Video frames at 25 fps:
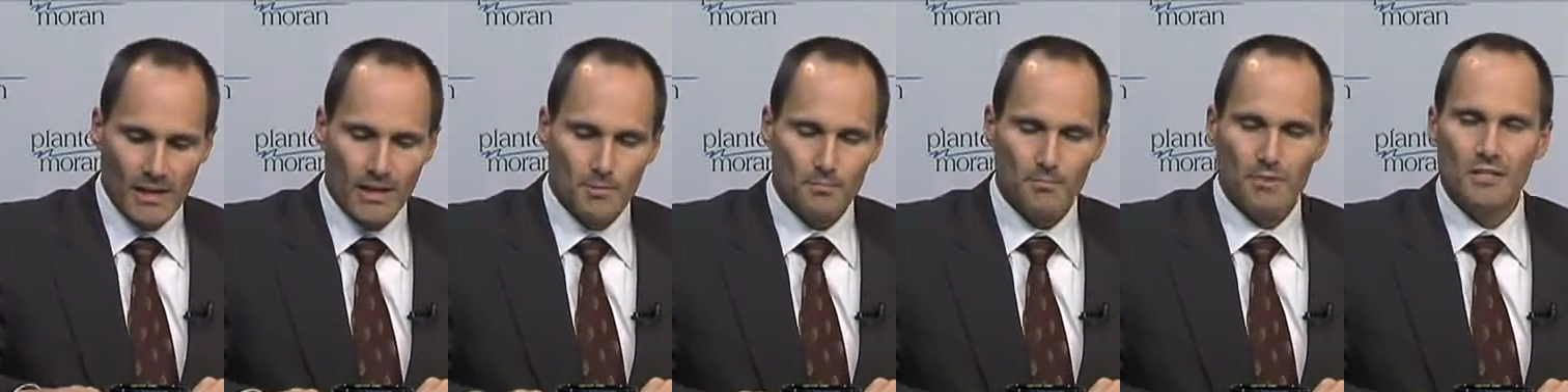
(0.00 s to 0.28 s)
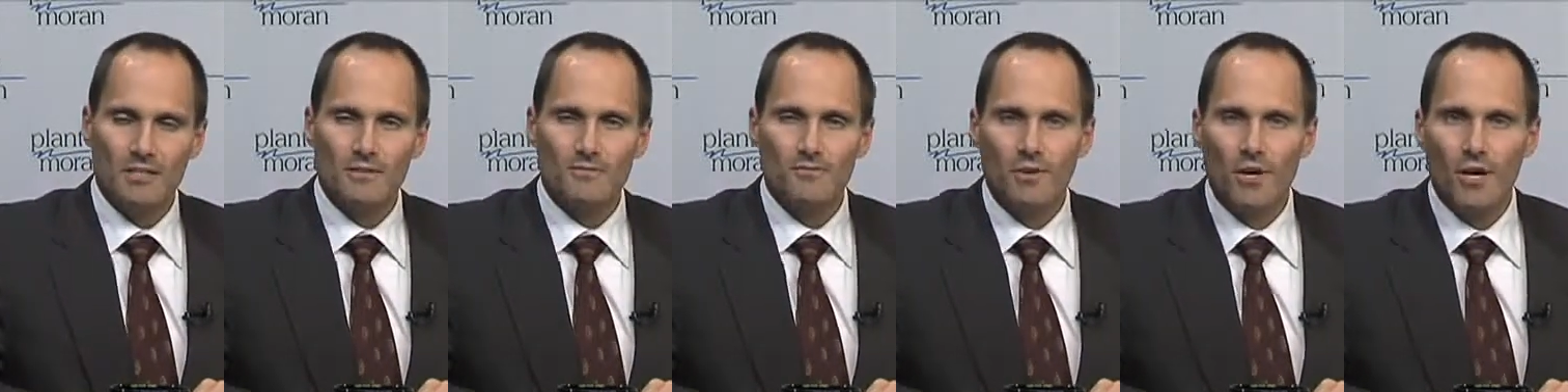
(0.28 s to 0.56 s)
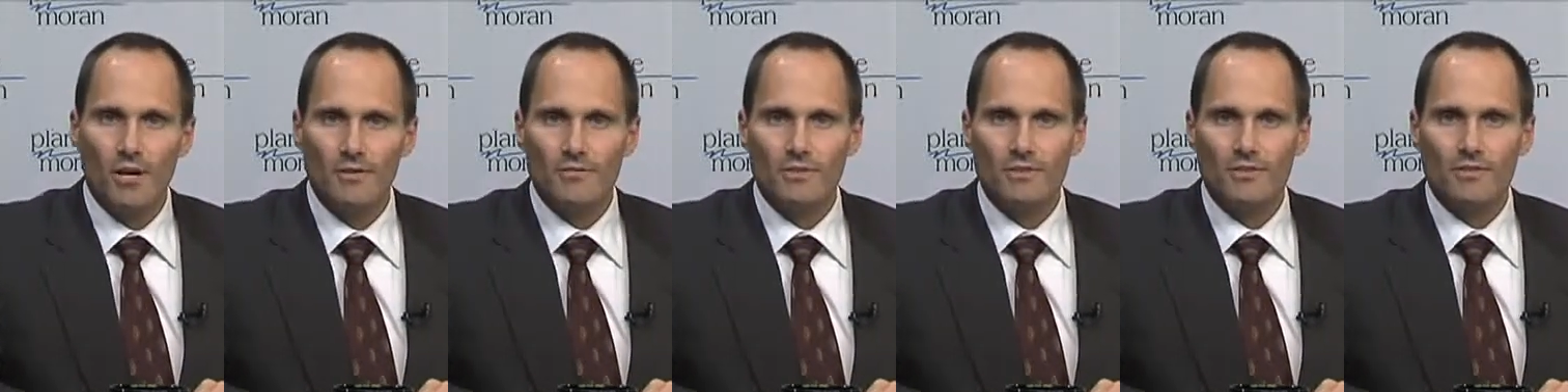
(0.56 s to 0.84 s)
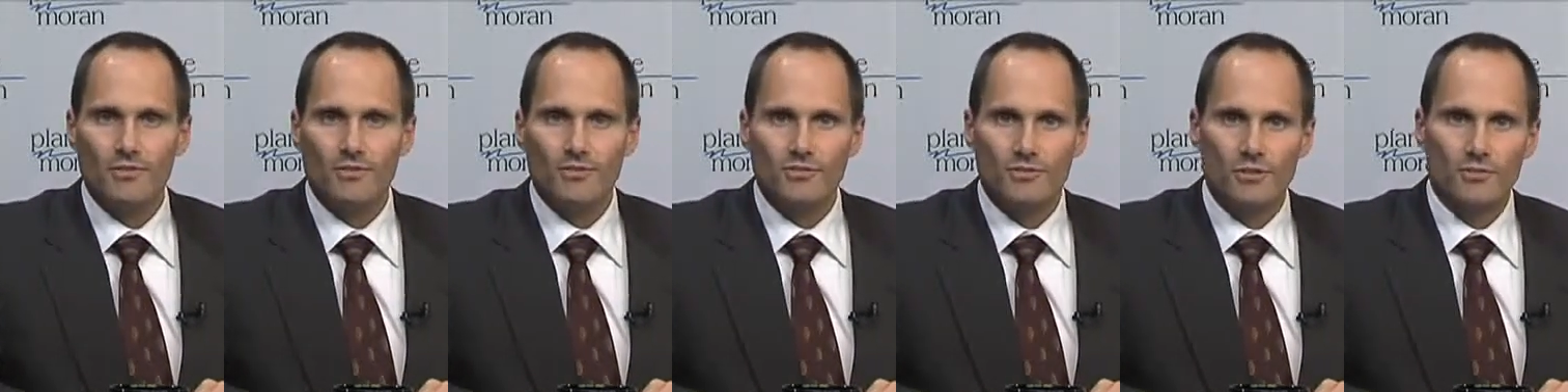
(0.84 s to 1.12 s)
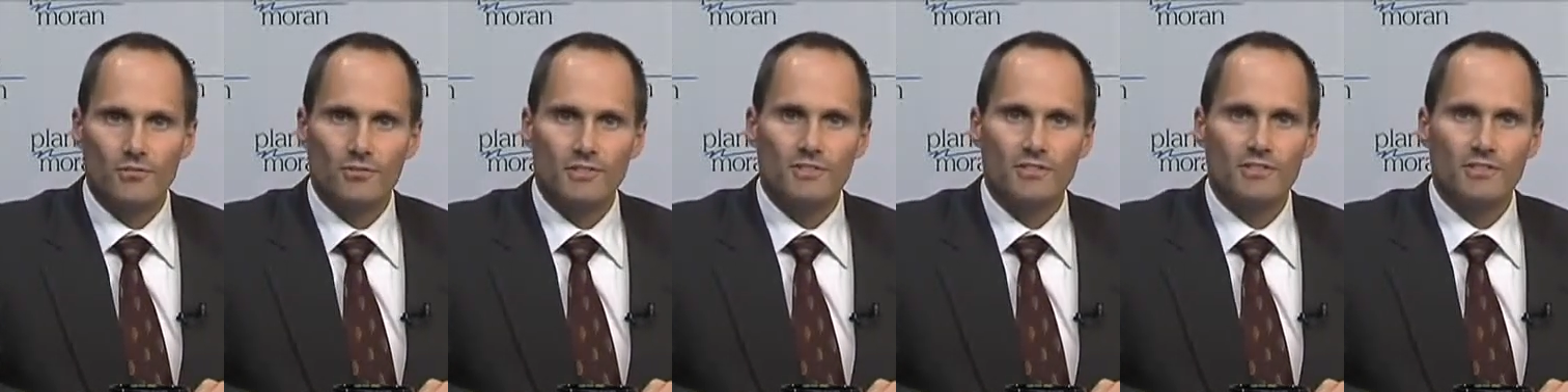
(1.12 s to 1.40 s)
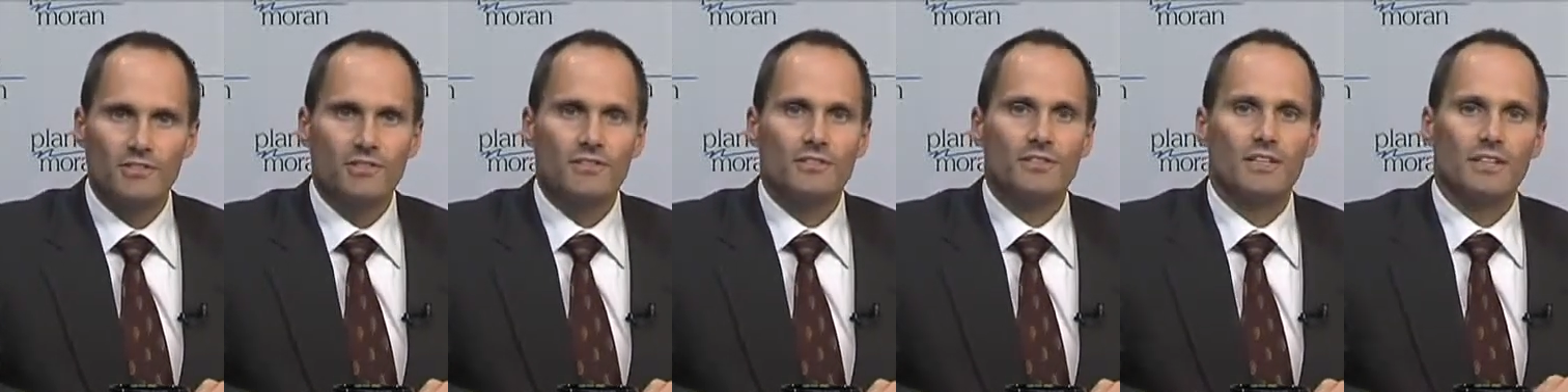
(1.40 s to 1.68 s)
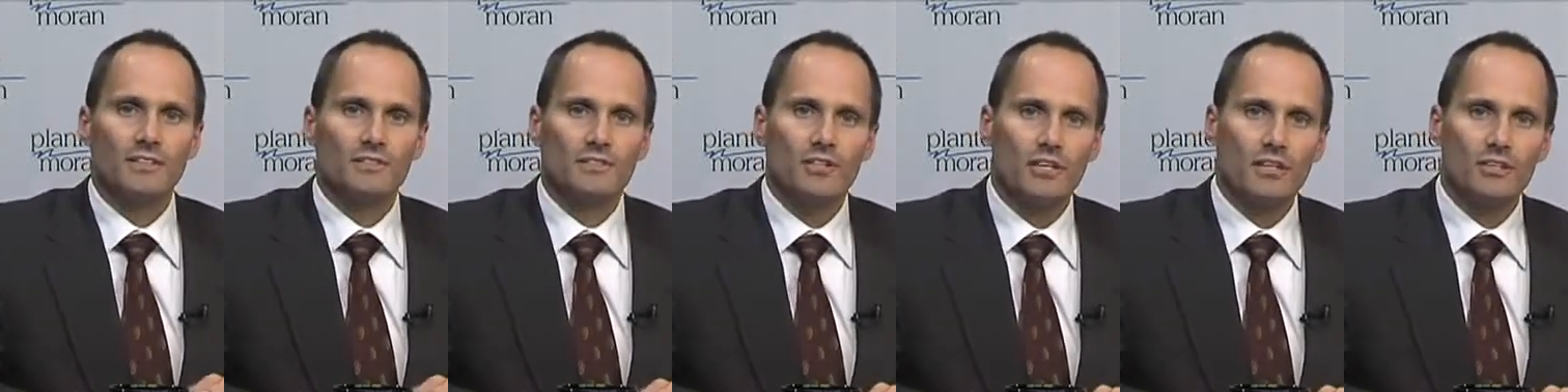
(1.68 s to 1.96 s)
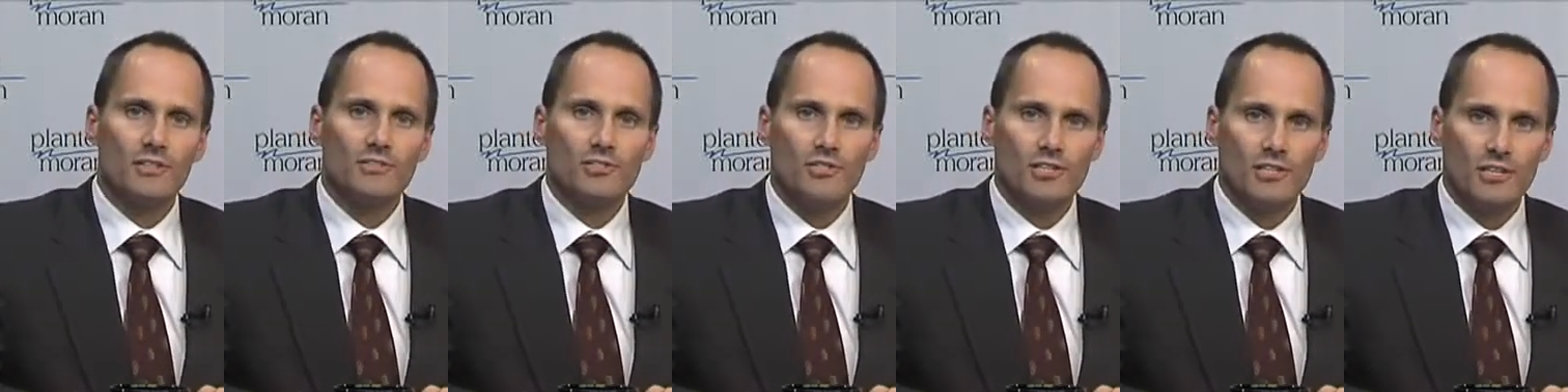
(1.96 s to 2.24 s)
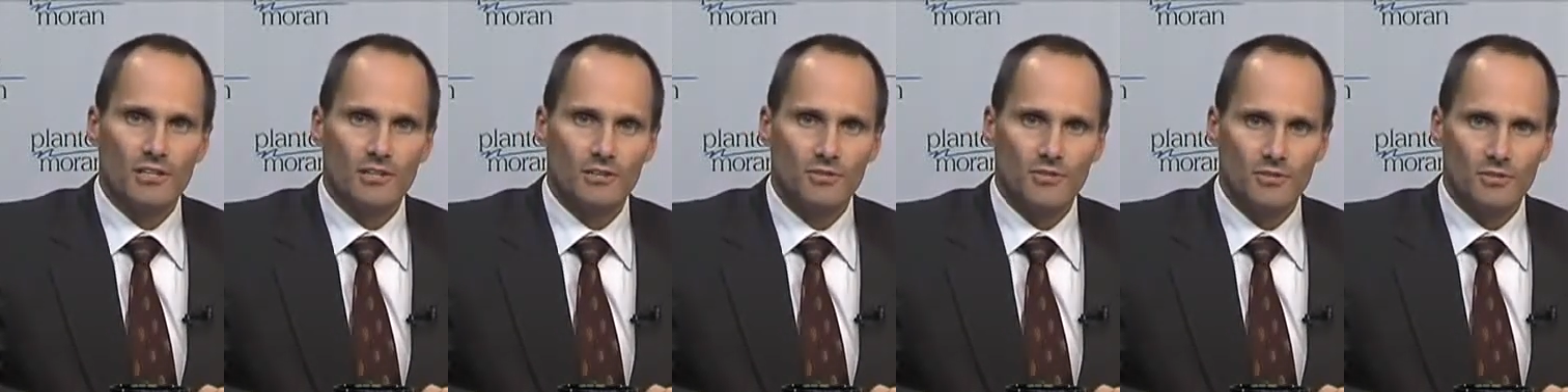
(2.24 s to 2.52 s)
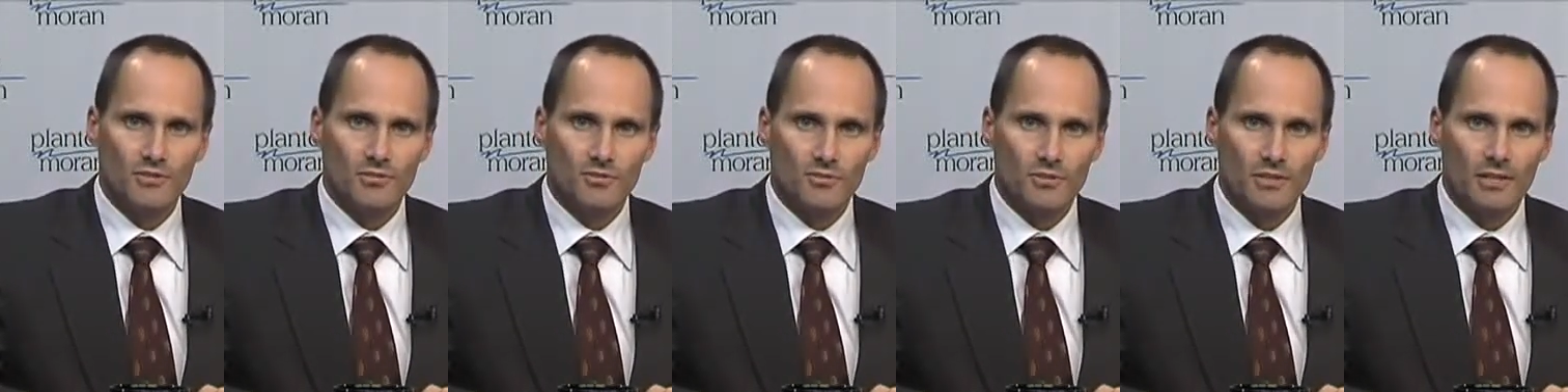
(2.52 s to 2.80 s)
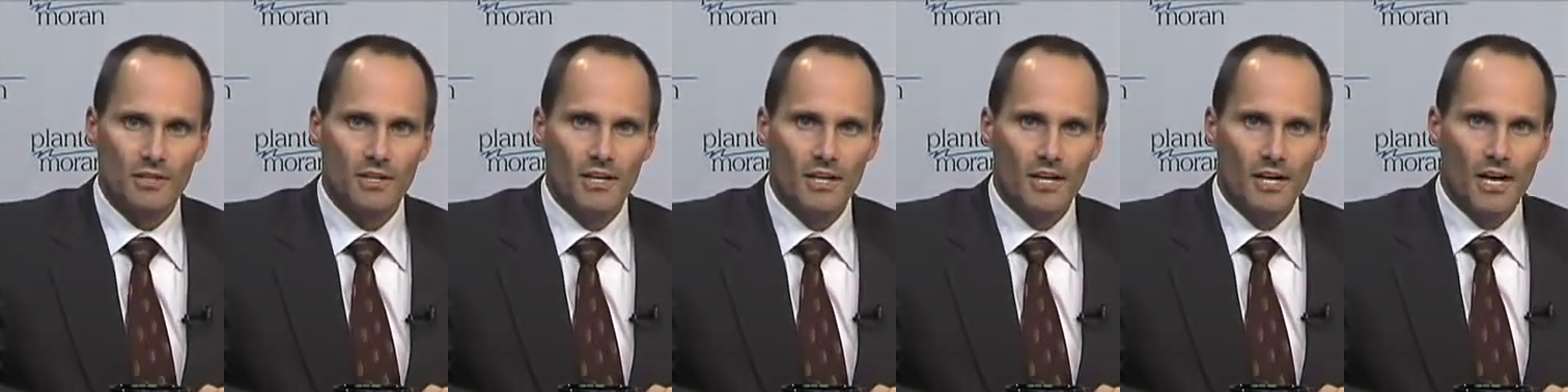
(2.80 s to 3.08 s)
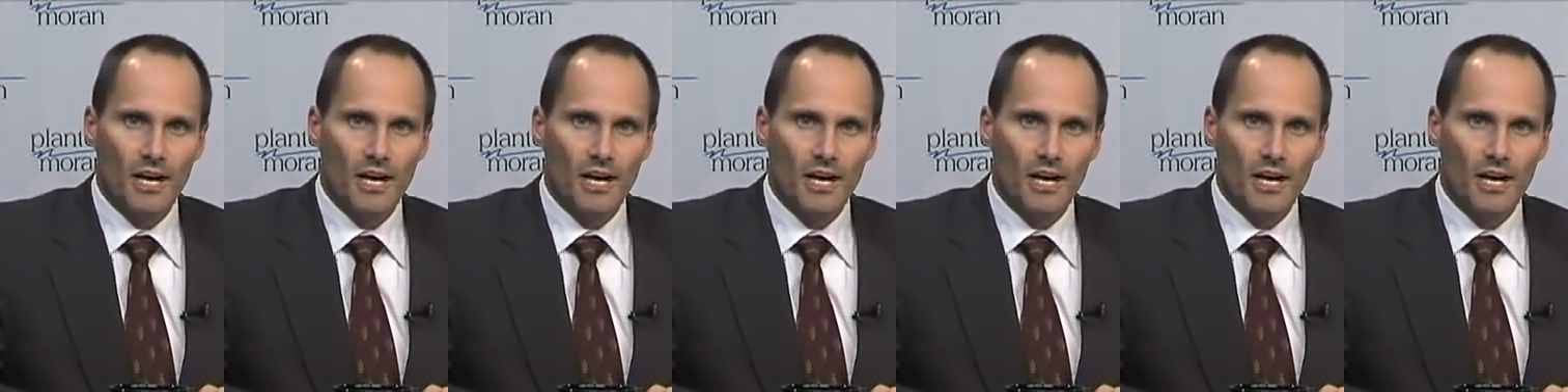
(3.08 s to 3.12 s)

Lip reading: Being involved in the services and technology industry,